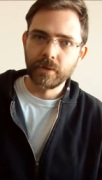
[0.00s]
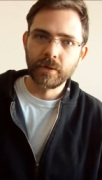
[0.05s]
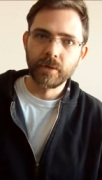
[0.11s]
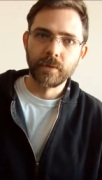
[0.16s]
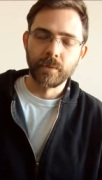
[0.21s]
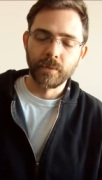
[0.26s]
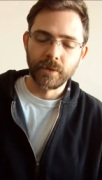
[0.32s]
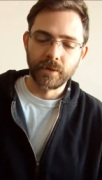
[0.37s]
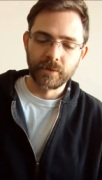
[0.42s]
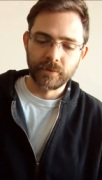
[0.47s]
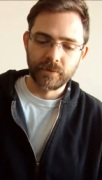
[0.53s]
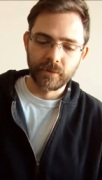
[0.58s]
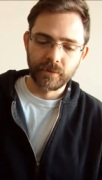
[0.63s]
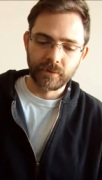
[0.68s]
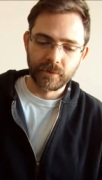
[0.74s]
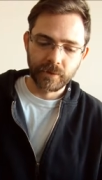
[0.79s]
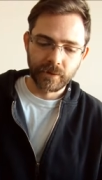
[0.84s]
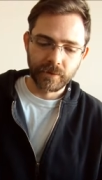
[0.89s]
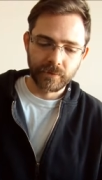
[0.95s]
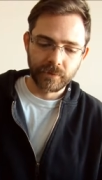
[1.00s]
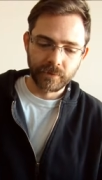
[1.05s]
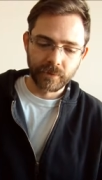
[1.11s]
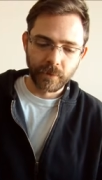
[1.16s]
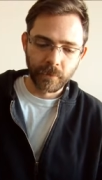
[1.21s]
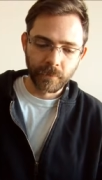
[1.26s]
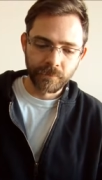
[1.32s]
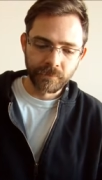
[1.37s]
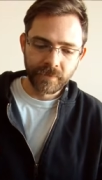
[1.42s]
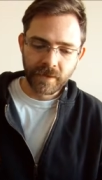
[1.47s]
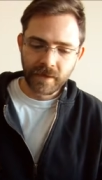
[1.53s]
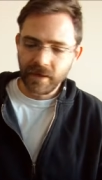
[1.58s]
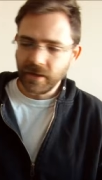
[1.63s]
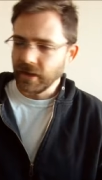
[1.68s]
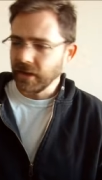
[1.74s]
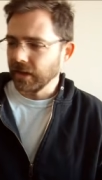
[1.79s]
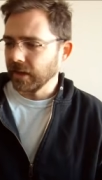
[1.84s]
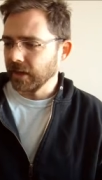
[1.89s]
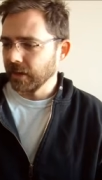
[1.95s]
works just like so.
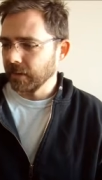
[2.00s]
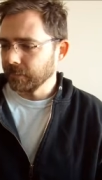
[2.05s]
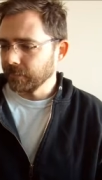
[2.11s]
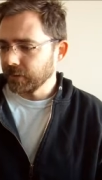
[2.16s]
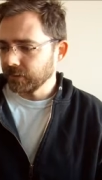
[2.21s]
The